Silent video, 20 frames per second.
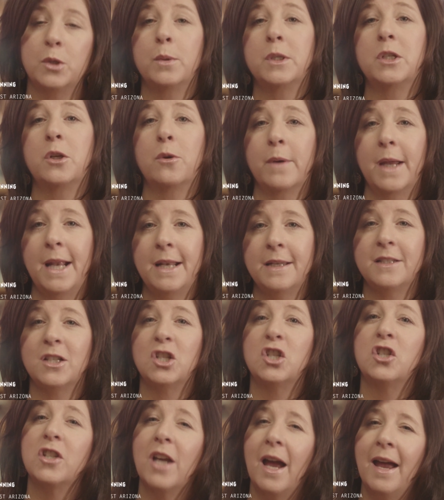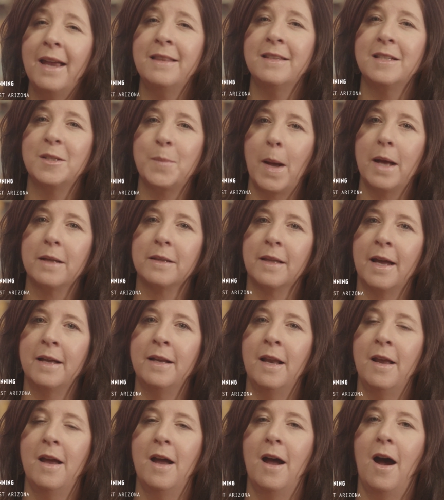was created to shine the
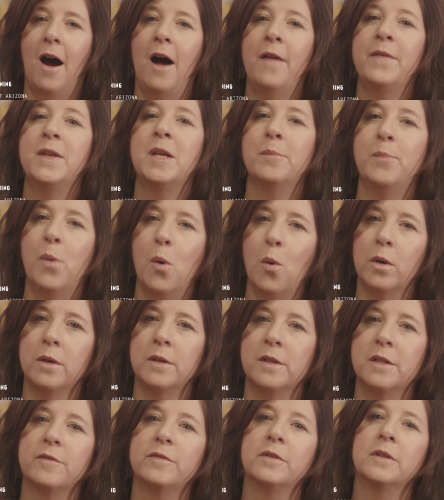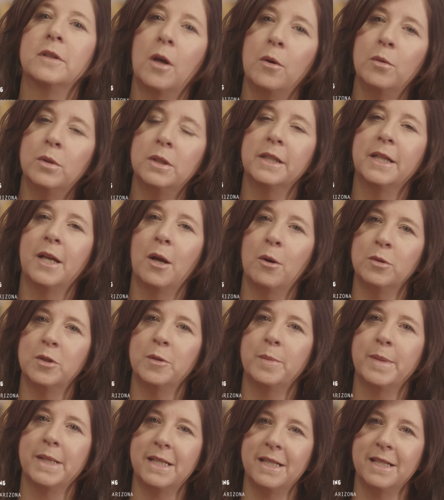spotlight on the importance of locally
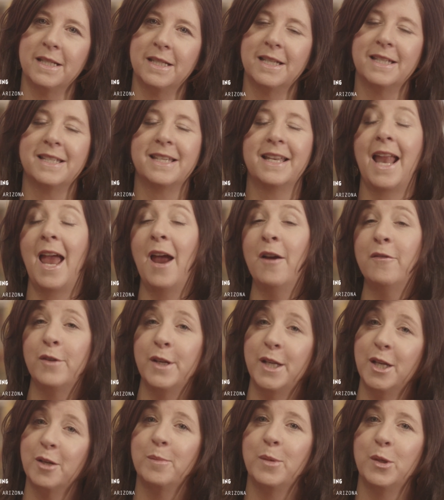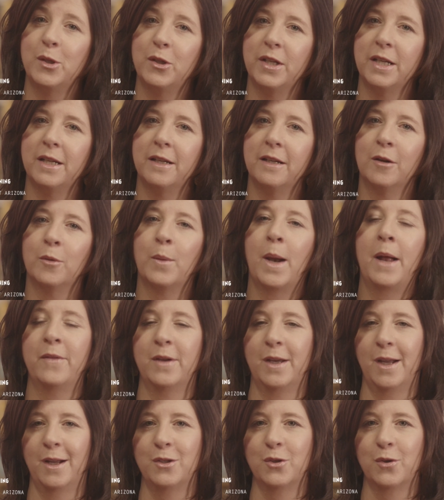owned businesses in every community around
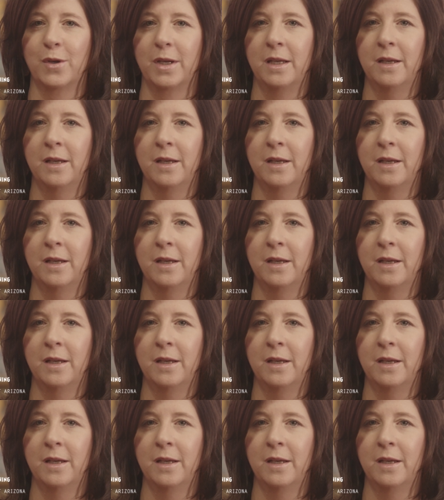the country.